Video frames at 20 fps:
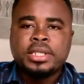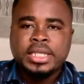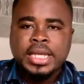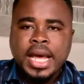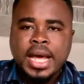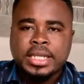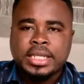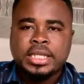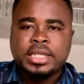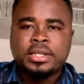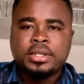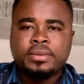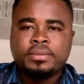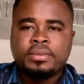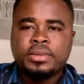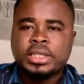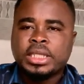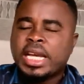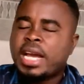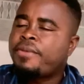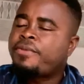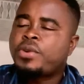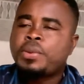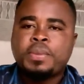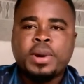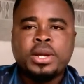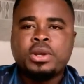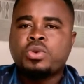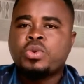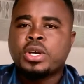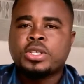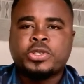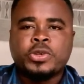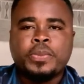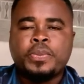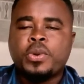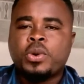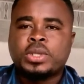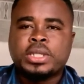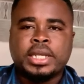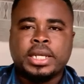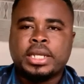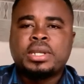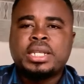Yes, everybody who has supported.